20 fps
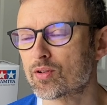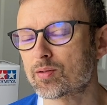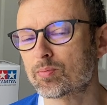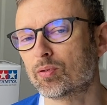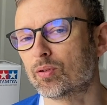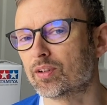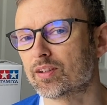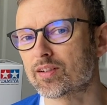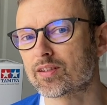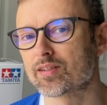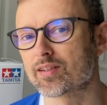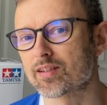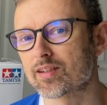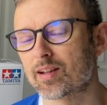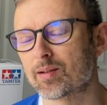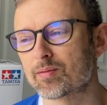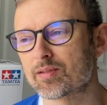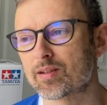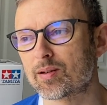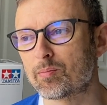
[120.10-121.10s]
point doesn't
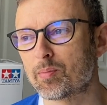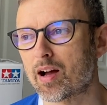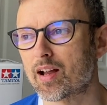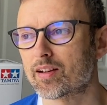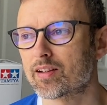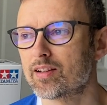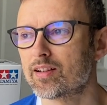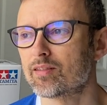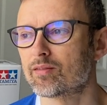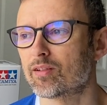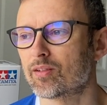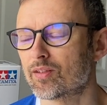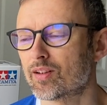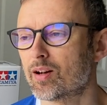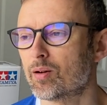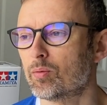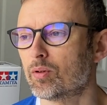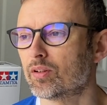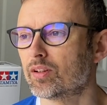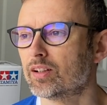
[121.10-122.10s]
seem too bad either on
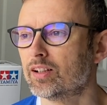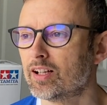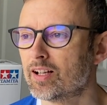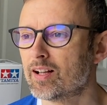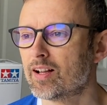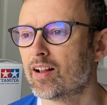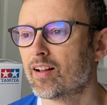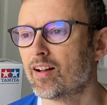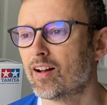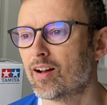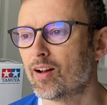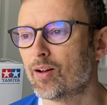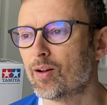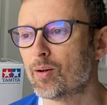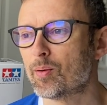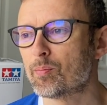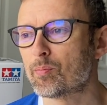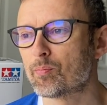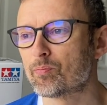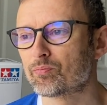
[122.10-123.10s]
that one.
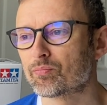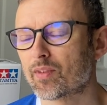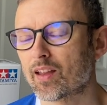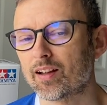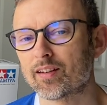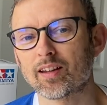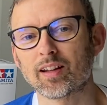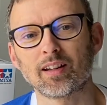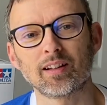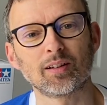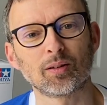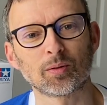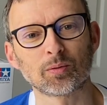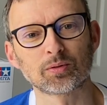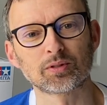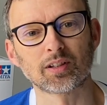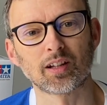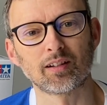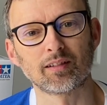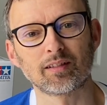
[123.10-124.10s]
And then
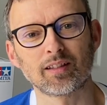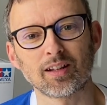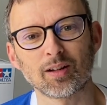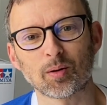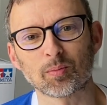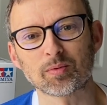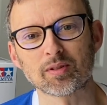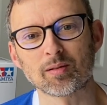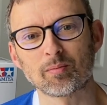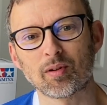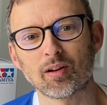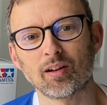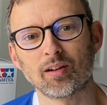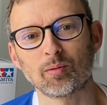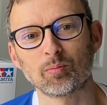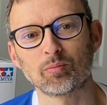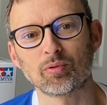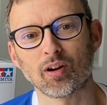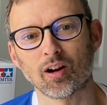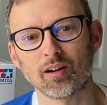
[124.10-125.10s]
also the Optima
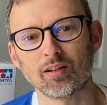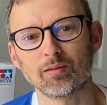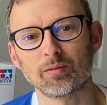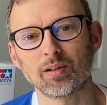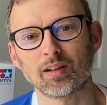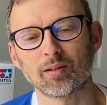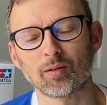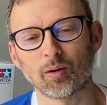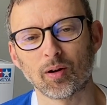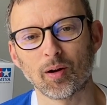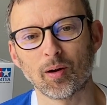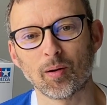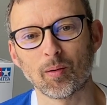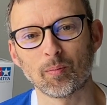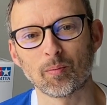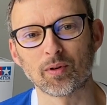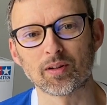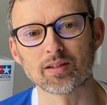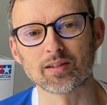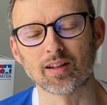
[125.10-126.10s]
Pro,
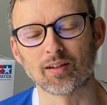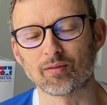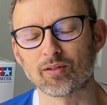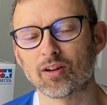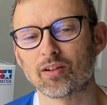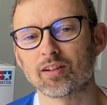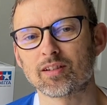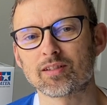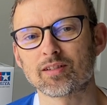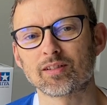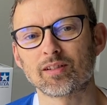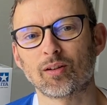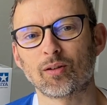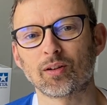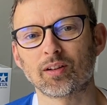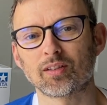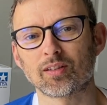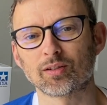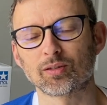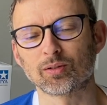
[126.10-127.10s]
which they've kind of done
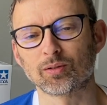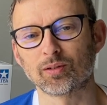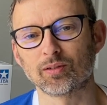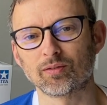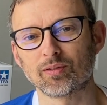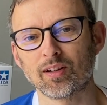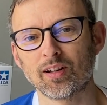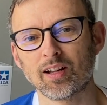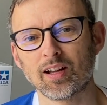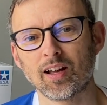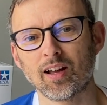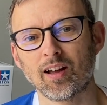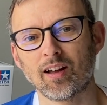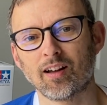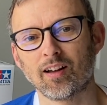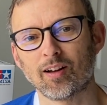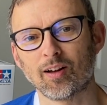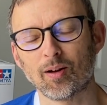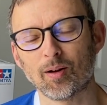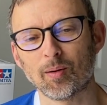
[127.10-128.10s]
like the sort of
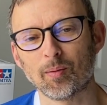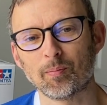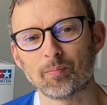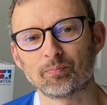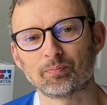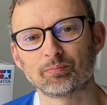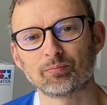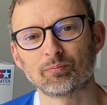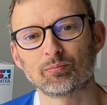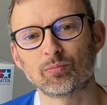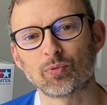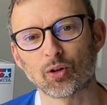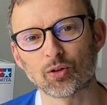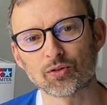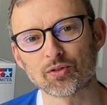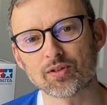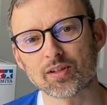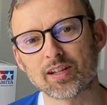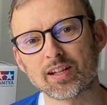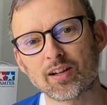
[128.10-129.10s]

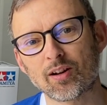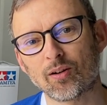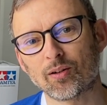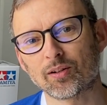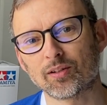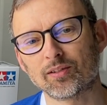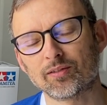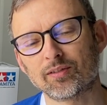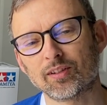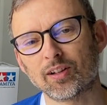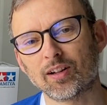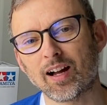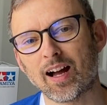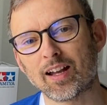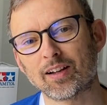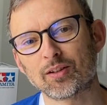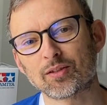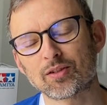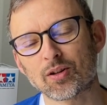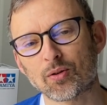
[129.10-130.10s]
bronzy kind of
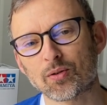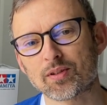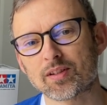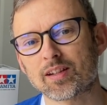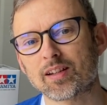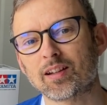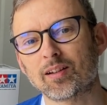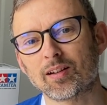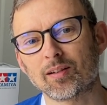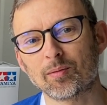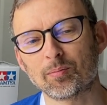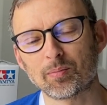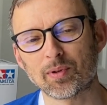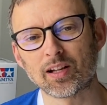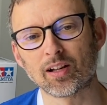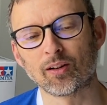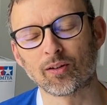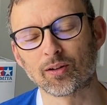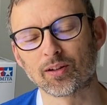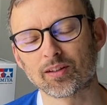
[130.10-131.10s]
anodizing, a bit
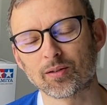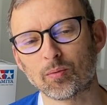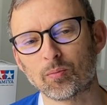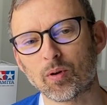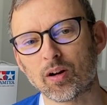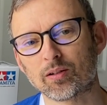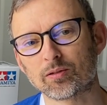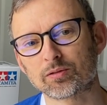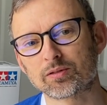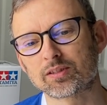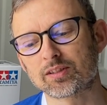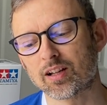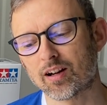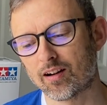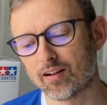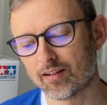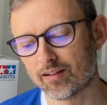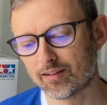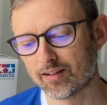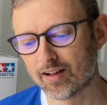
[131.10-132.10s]
like the World's
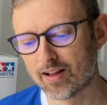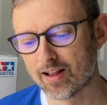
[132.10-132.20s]
car.